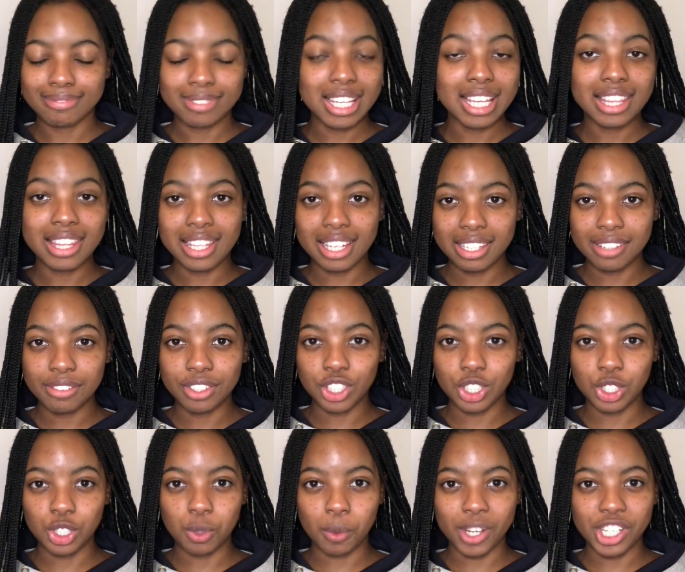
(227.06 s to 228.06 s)
the living
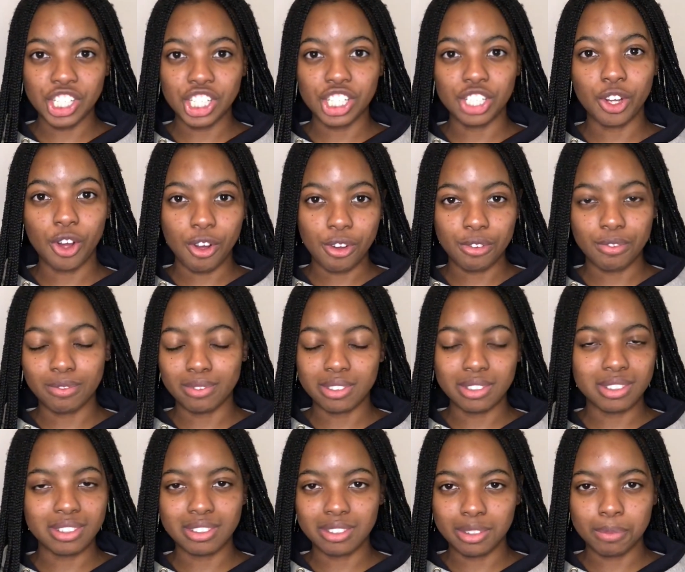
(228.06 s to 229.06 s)
situation of
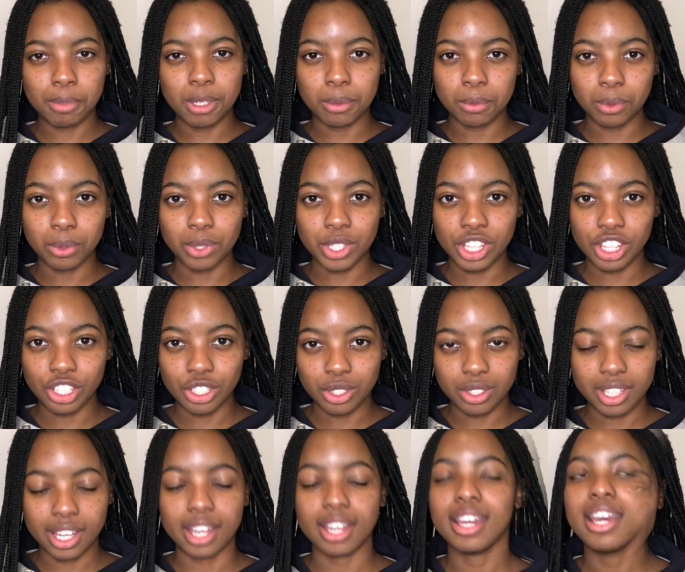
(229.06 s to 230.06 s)
people in the
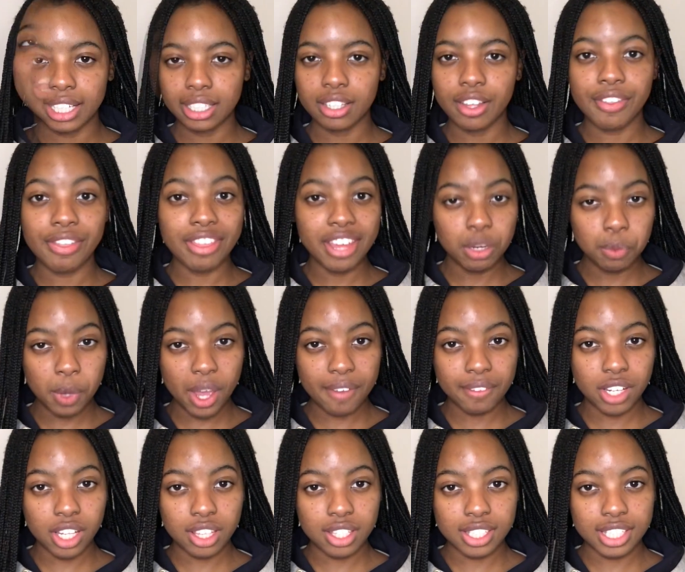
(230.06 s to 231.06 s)
UK. Right. Then we have
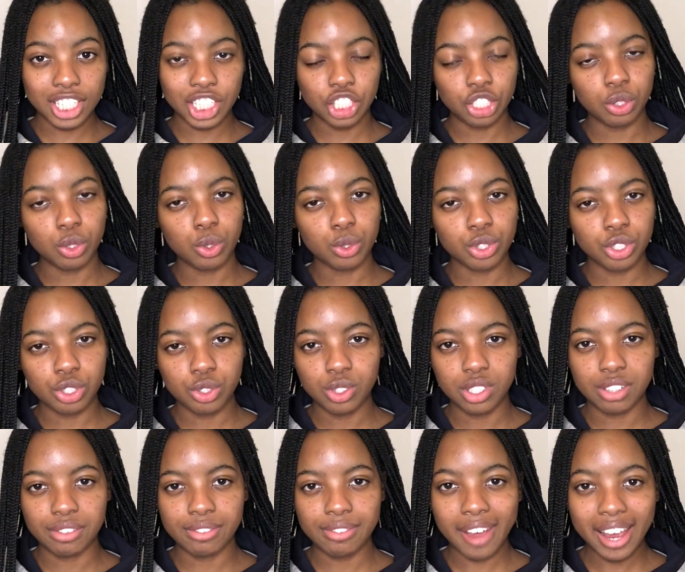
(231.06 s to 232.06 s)
another section called student
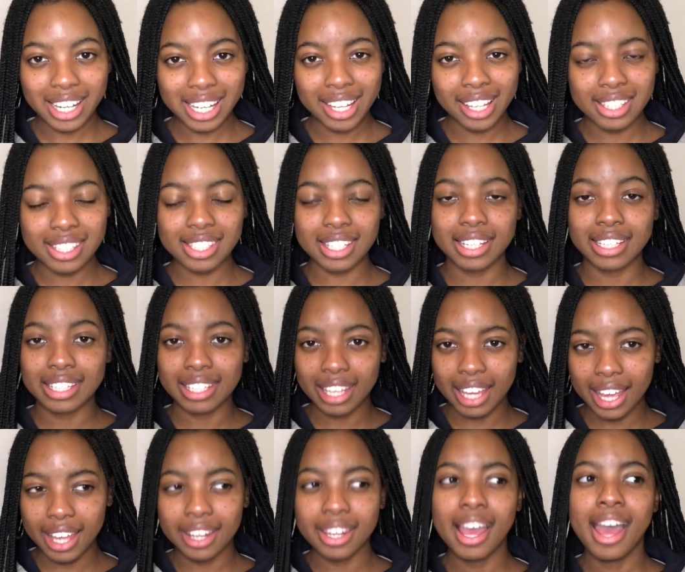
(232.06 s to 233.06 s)
finance.
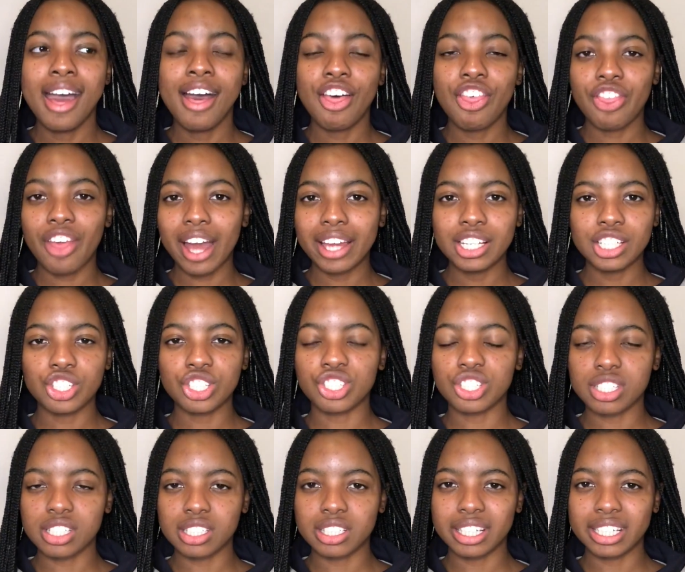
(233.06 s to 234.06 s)
Again, that is
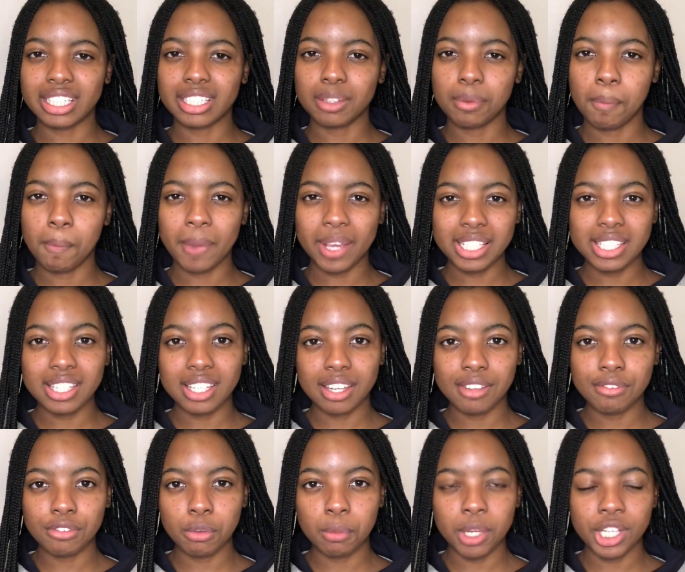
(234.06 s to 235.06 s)
just like basic
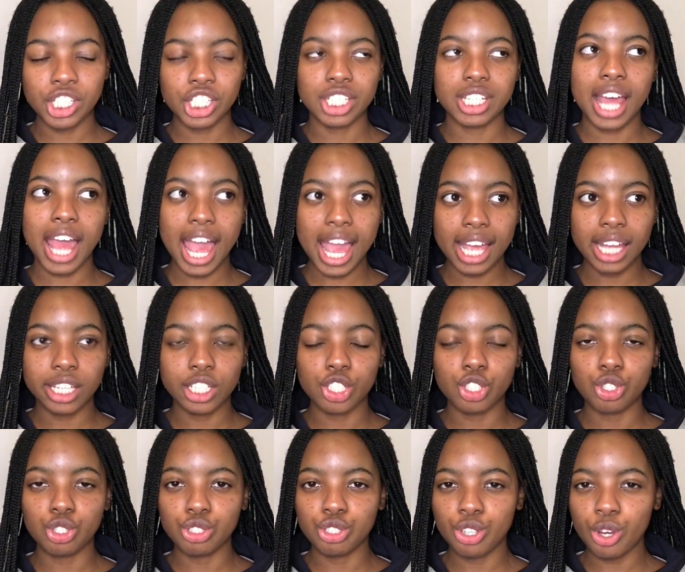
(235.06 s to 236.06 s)
information, and you
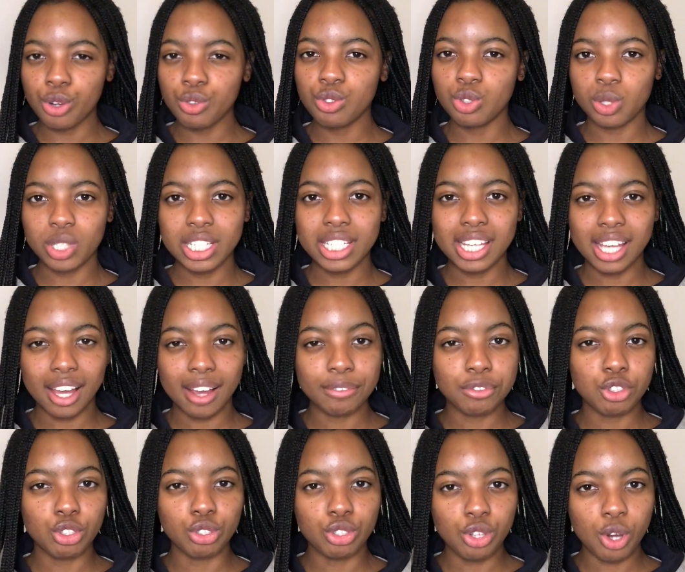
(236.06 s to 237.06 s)
don't really have to
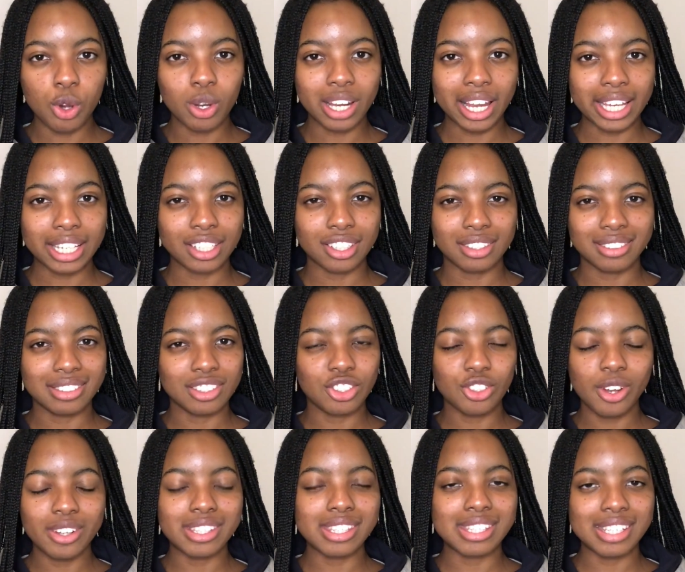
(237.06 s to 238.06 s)
know, like, it's
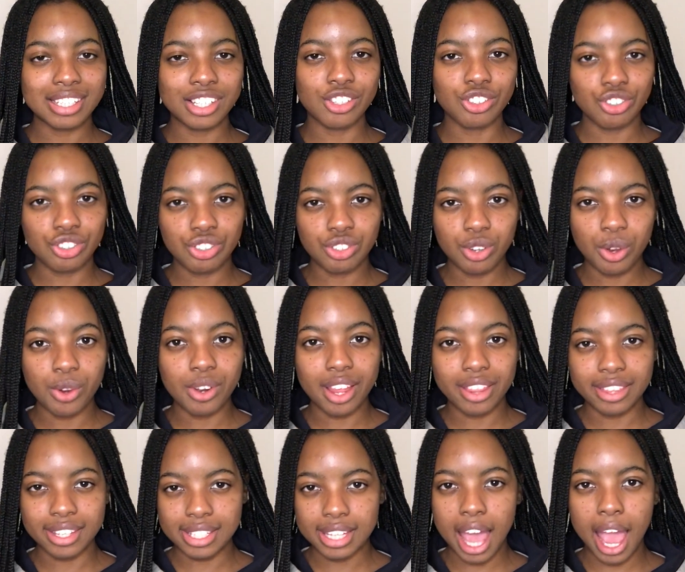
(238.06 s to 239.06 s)
not set in stone at the
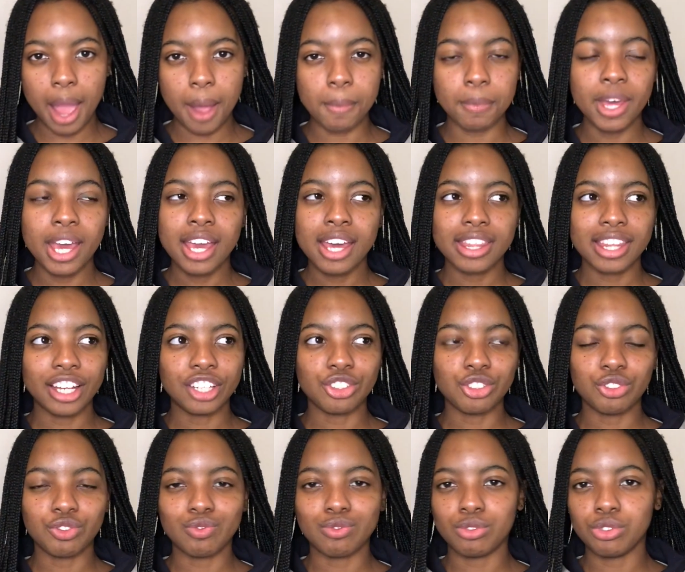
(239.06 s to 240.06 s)
time that
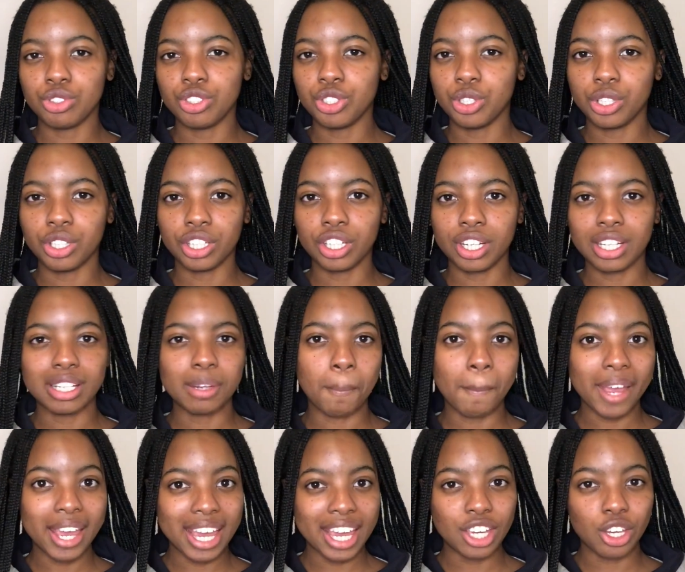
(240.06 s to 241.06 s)
you're gonna
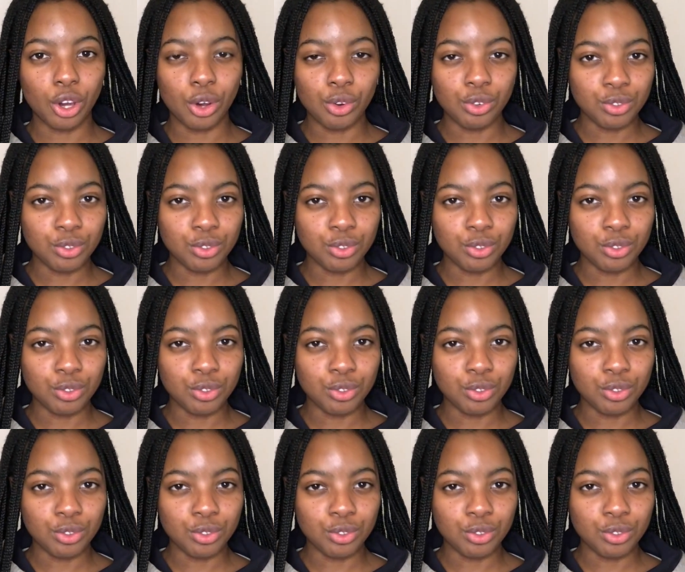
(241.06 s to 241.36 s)
pay your own